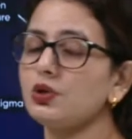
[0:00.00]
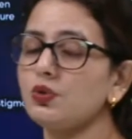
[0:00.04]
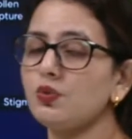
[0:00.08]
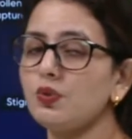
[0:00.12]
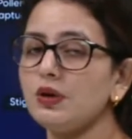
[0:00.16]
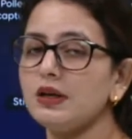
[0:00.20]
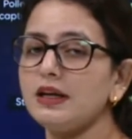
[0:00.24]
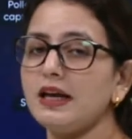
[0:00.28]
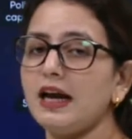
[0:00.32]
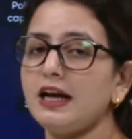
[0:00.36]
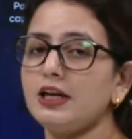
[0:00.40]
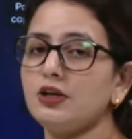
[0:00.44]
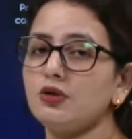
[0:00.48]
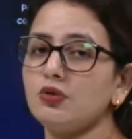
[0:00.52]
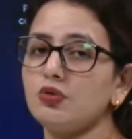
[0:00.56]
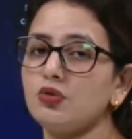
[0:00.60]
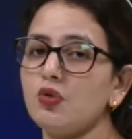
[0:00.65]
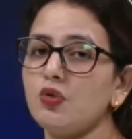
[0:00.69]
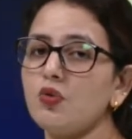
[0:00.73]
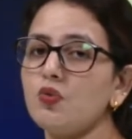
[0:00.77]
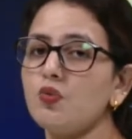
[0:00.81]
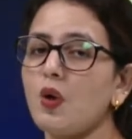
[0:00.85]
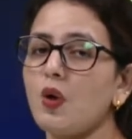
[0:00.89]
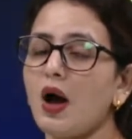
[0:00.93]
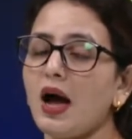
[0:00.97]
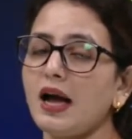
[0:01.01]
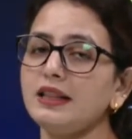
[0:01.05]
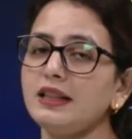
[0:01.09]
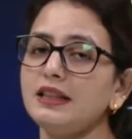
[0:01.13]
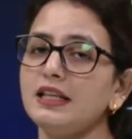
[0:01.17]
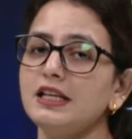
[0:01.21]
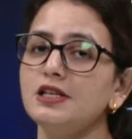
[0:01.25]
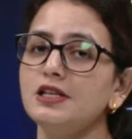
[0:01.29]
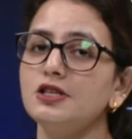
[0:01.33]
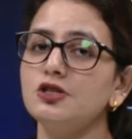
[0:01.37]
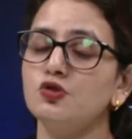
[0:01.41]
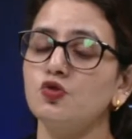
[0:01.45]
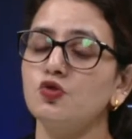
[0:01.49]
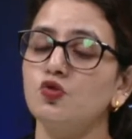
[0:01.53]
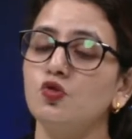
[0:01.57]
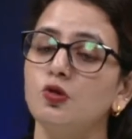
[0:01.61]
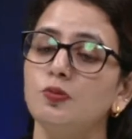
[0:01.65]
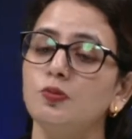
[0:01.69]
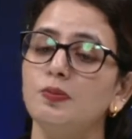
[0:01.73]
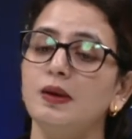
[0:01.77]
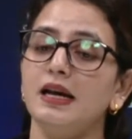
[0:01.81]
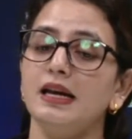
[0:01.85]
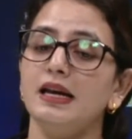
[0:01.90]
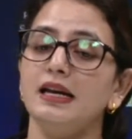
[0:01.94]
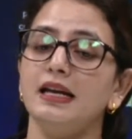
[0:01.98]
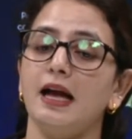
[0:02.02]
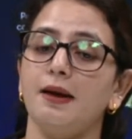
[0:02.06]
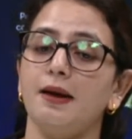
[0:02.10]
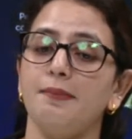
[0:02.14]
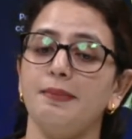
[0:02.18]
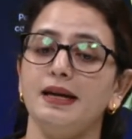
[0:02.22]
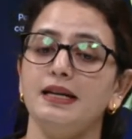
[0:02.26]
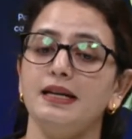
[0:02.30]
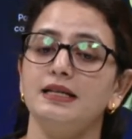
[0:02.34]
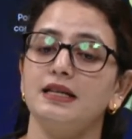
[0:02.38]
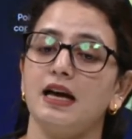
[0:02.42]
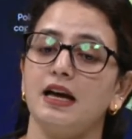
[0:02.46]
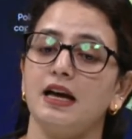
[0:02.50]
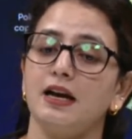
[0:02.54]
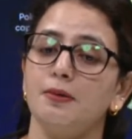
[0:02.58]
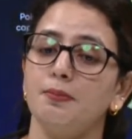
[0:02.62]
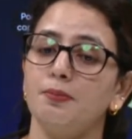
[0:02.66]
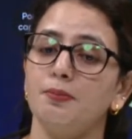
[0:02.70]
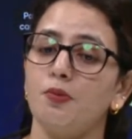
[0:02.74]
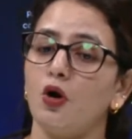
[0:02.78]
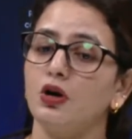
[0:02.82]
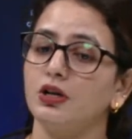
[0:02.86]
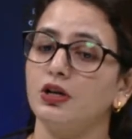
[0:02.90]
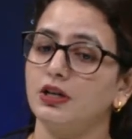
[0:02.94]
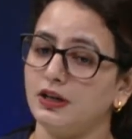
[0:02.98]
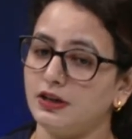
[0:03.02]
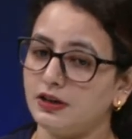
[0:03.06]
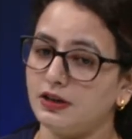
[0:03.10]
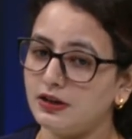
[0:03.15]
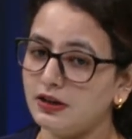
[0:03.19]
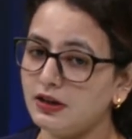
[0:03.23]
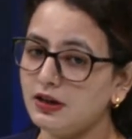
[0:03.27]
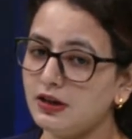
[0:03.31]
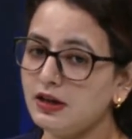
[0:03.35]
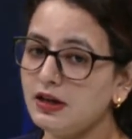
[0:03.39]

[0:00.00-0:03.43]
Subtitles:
you will get to know why these two male gametes are important.